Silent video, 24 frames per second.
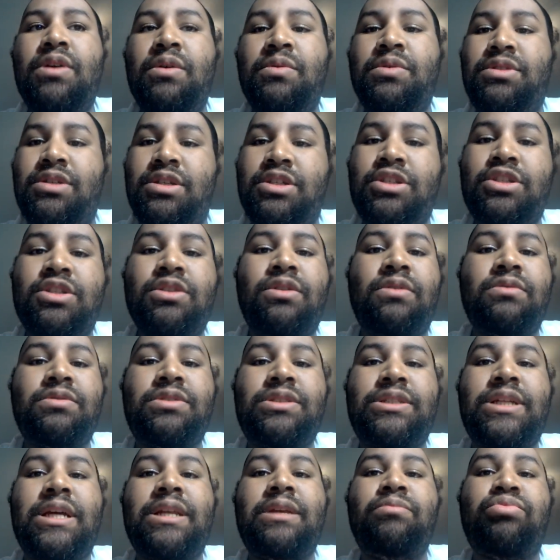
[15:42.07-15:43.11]
It was a slow,
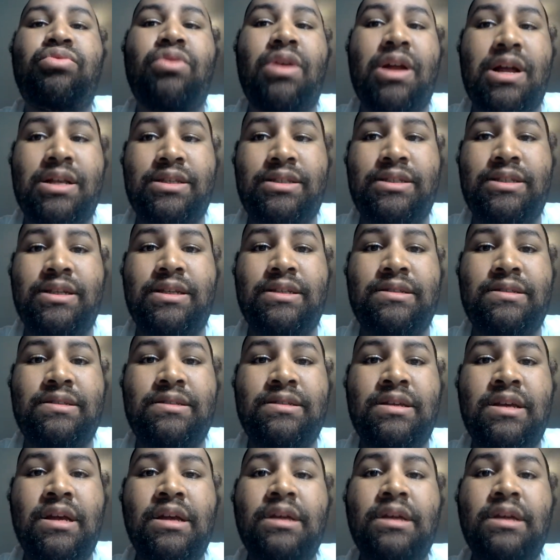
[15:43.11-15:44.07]
steady process.